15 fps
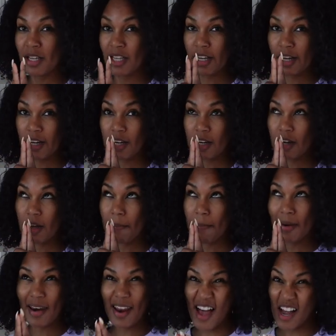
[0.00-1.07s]
make
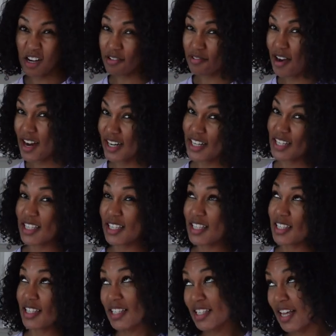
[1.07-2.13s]
black
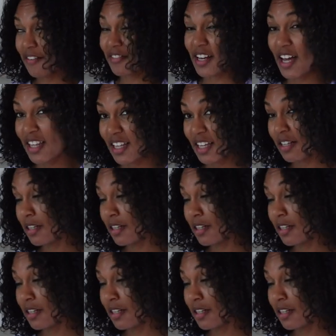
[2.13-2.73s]
rice, because I haven't had that